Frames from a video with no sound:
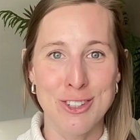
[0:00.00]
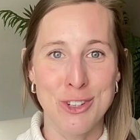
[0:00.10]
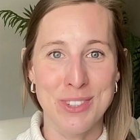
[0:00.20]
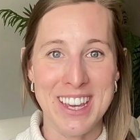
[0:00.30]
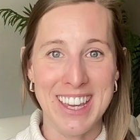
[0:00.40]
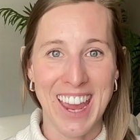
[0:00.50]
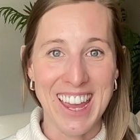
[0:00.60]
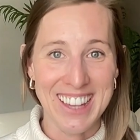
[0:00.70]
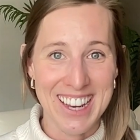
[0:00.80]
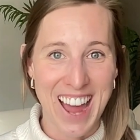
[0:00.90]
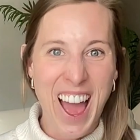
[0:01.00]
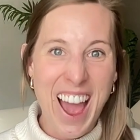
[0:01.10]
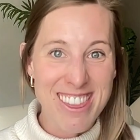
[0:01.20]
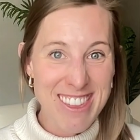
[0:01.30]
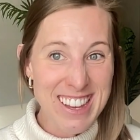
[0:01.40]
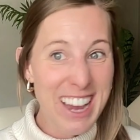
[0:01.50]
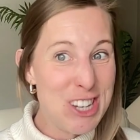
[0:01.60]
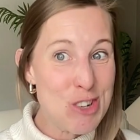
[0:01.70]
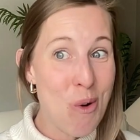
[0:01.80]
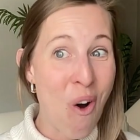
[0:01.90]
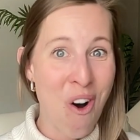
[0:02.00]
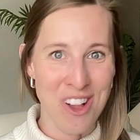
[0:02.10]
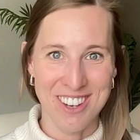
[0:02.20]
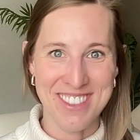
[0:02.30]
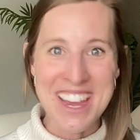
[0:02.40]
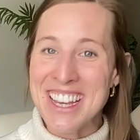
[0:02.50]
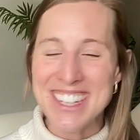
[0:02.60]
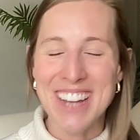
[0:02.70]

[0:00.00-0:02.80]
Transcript: And she was like, Caitlin, I think I do all of these.